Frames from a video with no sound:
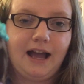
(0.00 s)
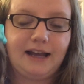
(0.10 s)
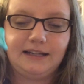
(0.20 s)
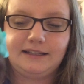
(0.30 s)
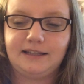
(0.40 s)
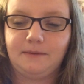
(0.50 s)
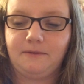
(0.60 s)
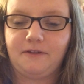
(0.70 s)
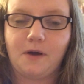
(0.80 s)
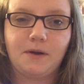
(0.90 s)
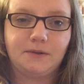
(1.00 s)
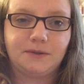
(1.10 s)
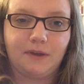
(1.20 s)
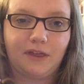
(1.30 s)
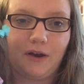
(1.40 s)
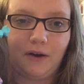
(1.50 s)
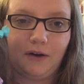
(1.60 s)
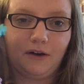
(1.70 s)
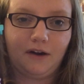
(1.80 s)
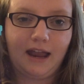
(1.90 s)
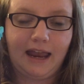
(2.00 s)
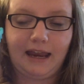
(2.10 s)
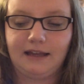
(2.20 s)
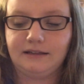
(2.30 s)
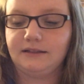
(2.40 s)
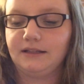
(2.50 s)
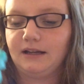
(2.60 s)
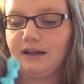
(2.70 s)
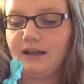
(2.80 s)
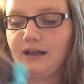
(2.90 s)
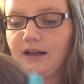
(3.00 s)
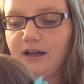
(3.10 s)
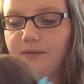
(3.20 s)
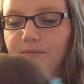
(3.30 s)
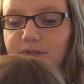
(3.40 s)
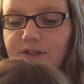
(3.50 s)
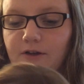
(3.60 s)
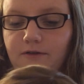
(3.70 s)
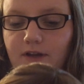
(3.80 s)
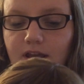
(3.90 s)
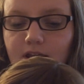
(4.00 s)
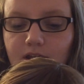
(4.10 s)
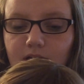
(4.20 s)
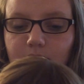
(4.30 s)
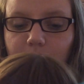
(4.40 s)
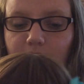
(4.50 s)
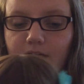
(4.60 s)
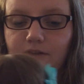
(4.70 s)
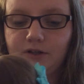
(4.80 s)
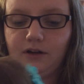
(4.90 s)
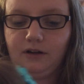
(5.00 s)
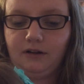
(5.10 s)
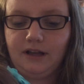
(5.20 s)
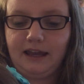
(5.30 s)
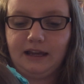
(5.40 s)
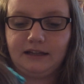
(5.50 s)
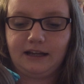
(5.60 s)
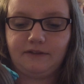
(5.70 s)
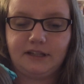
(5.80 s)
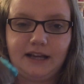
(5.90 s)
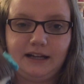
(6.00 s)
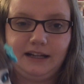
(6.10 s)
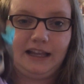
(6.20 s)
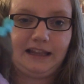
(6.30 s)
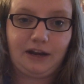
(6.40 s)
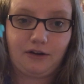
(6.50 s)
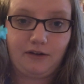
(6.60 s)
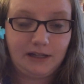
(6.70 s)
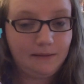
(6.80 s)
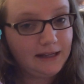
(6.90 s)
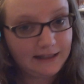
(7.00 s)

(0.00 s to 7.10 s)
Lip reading: I did some photos with her and Sophie, my other doll, and I've decided that they're going to be